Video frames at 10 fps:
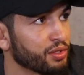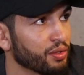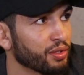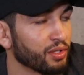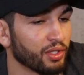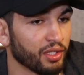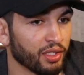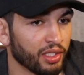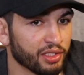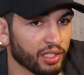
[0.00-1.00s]
So
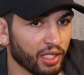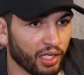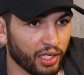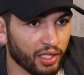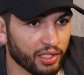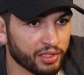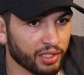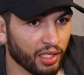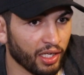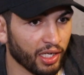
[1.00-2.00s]
it's a lot
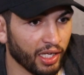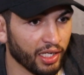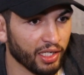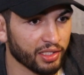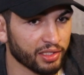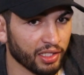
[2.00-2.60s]
of headaches,